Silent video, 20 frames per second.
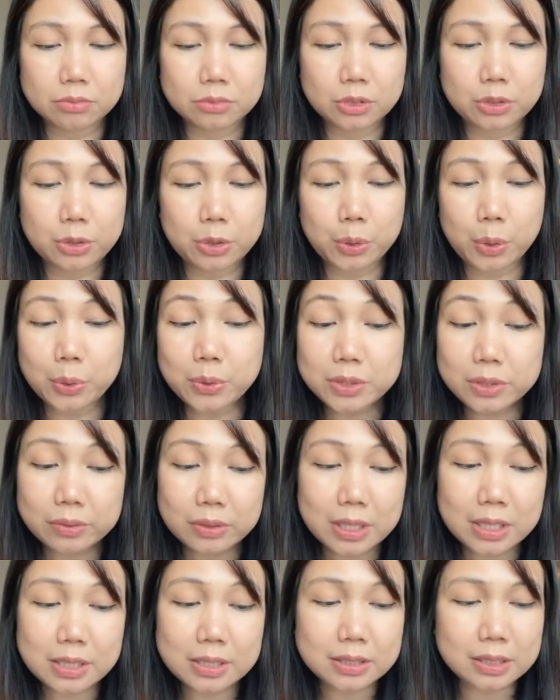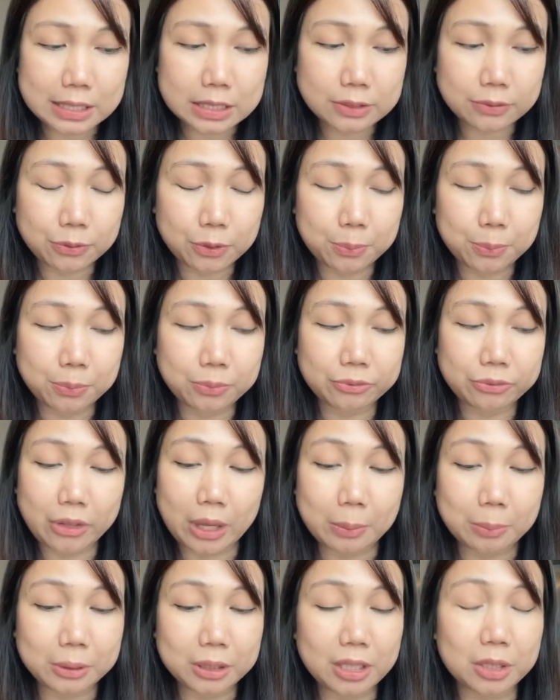groceries and from
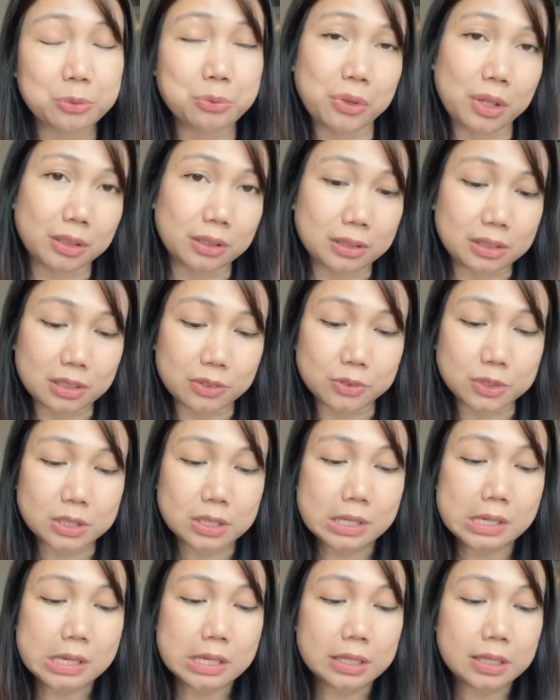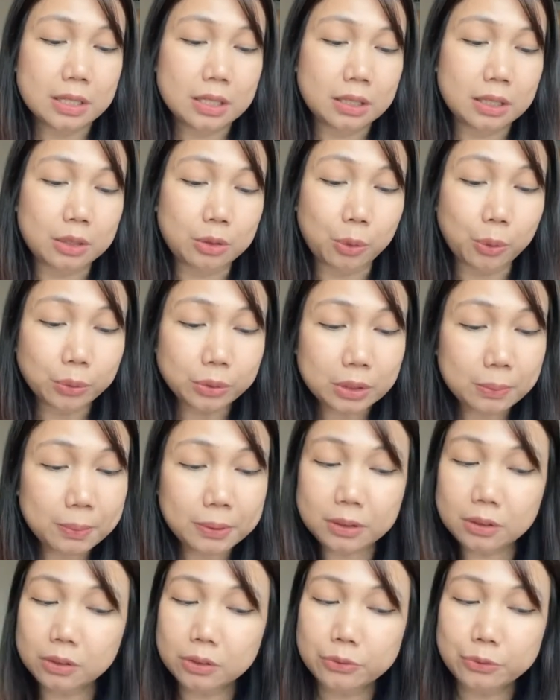family and relatives can only be
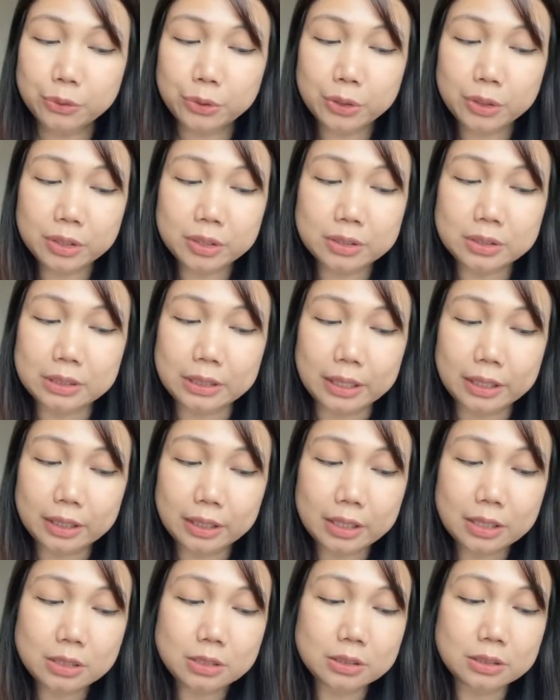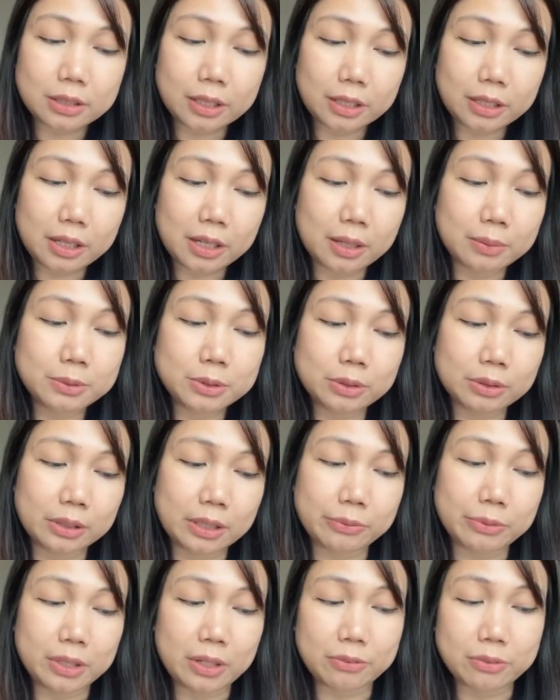delivered 9 a.m. to
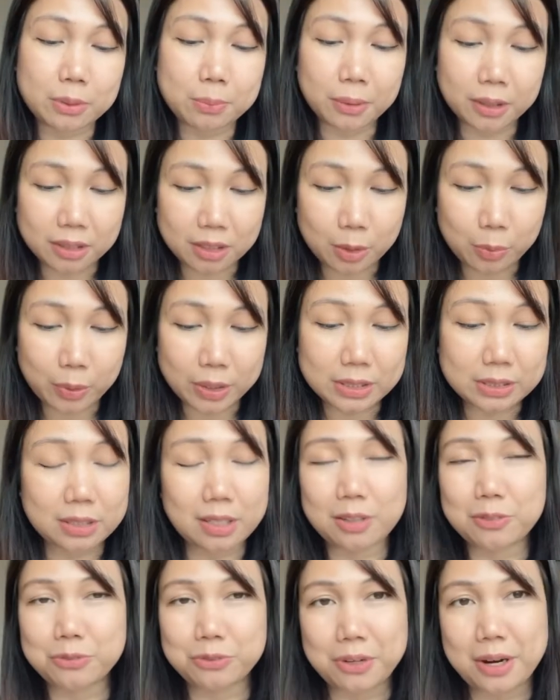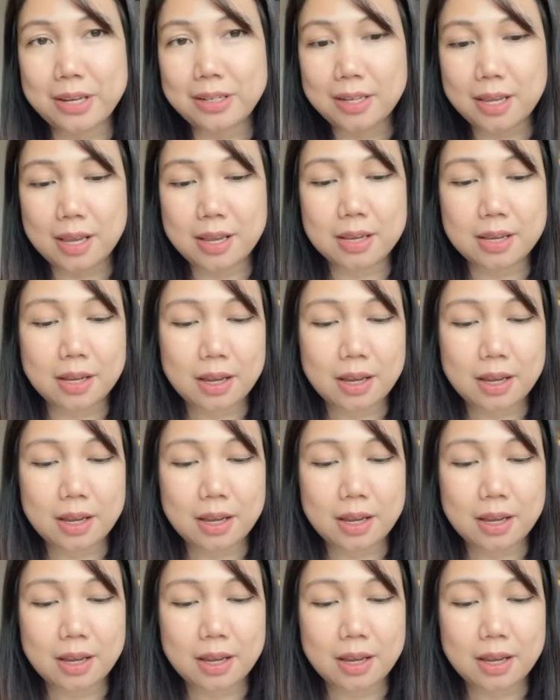11 every Monday, Wednesday, and Friday.